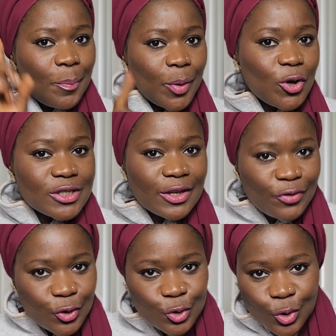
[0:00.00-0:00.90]
Because
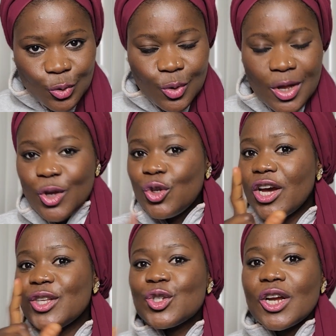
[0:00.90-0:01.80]
if you do,
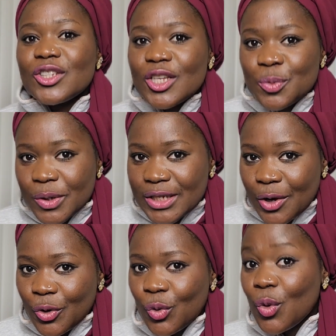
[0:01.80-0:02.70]
your instructors will
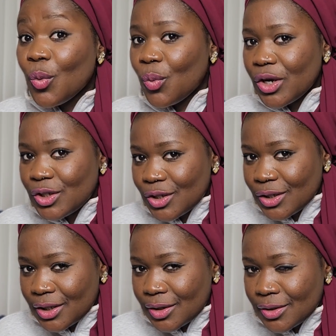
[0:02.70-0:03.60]
tell you what you
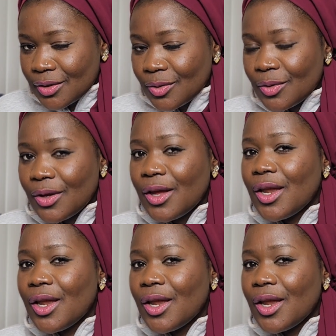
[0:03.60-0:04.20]
need to